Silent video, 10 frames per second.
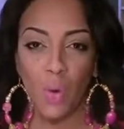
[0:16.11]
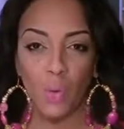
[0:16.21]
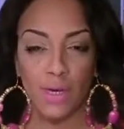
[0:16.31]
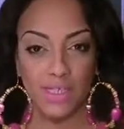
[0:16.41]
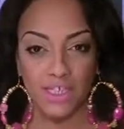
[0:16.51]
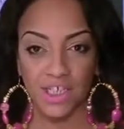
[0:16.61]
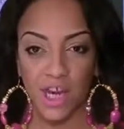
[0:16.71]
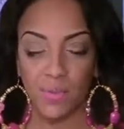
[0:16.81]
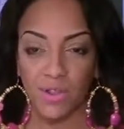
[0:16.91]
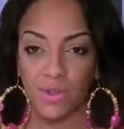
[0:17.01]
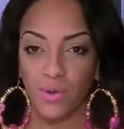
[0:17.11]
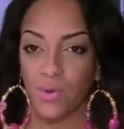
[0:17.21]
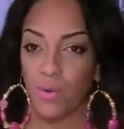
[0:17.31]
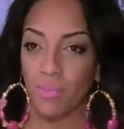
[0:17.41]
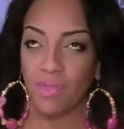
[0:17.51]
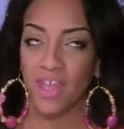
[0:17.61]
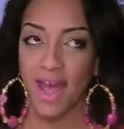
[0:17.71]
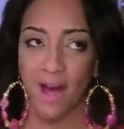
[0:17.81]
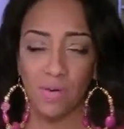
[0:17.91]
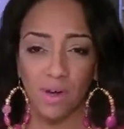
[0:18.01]
Wanted to share with you
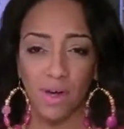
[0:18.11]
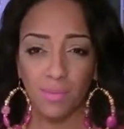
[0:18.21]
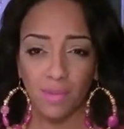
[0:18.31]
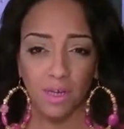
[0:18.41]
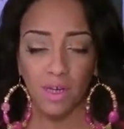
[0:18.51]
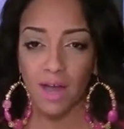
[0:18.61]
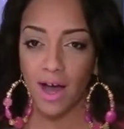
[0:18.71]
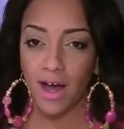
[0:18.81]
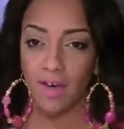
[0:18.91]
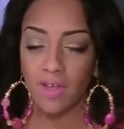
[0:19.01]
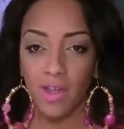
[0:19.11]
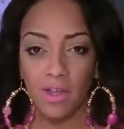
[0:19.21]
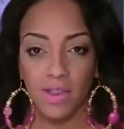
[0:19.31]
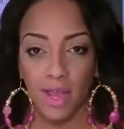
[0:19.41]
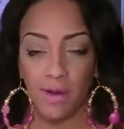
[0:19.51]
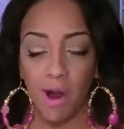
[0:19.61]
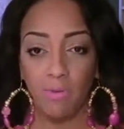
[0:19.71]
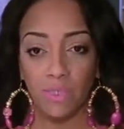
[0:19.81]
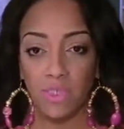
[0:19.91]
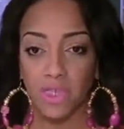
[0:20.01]
the outcome look of the hair I
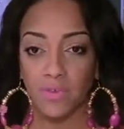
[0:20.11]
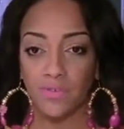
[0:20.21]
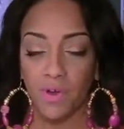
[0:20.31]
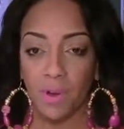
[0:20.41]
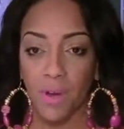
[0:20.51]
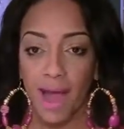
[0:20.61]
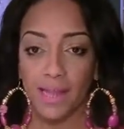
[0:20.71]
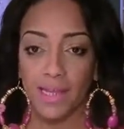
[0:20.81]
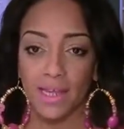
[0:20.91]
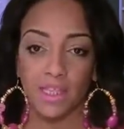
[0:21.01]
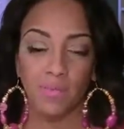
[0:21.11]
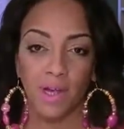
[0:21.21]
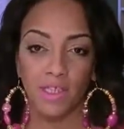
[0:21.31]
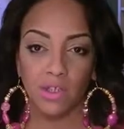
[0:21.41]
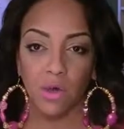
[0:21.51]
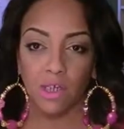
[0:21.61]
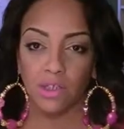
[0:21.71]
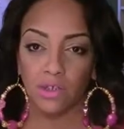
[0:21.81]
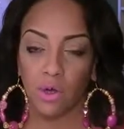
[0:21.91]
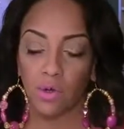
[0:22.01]
received from AliExpress,
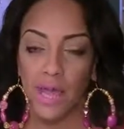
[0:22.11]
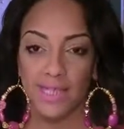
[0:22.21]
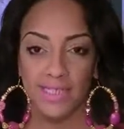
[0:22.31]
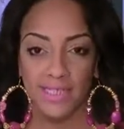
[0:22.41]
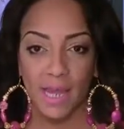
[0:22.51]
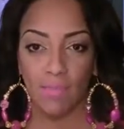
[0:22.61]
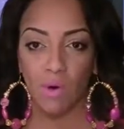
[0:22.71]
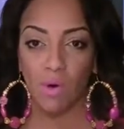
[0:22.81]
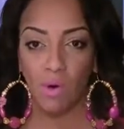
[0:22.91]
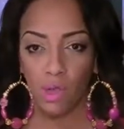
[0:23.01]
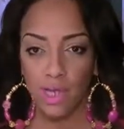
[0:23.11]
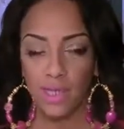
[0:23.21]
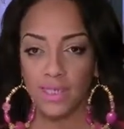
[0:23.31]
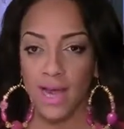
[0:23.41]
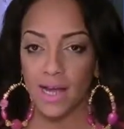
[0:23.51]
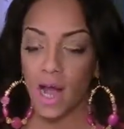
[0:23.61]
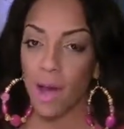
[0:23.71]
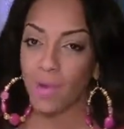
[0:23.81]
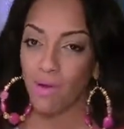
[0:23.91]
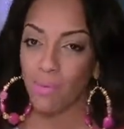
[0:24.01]
also known as
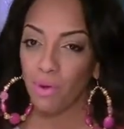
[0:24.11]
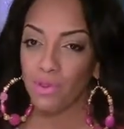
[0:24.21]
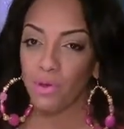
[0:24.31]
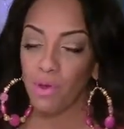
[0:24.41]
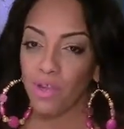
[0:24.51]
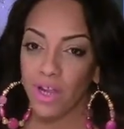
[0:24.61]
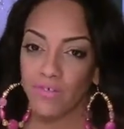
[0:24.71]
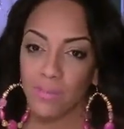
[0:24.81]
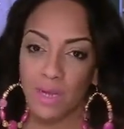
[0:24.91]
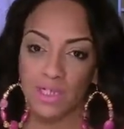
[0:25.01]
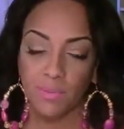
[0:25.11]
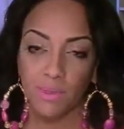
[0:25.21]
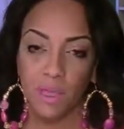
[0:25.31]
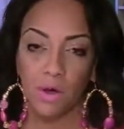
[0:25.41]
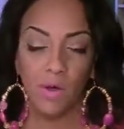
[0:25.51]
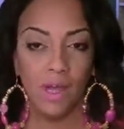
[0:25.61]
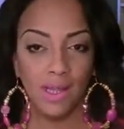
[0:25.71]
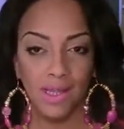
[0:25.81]
Stema.com, and I'll post all the information below.